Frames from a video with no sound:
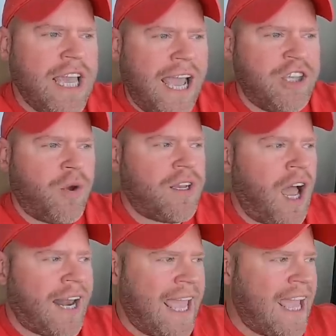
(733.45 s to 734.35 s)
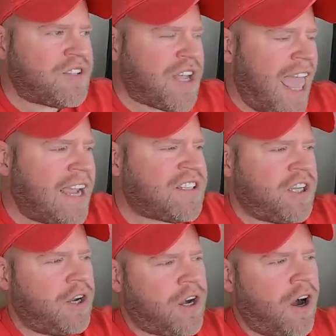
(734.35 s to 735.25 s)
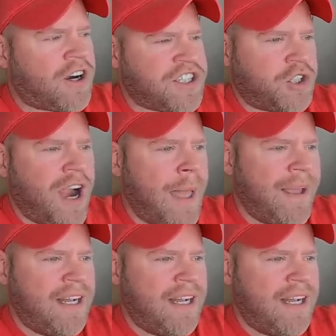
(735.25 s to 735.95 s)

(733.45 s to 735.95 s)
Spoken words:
and you cannot exit your car to grab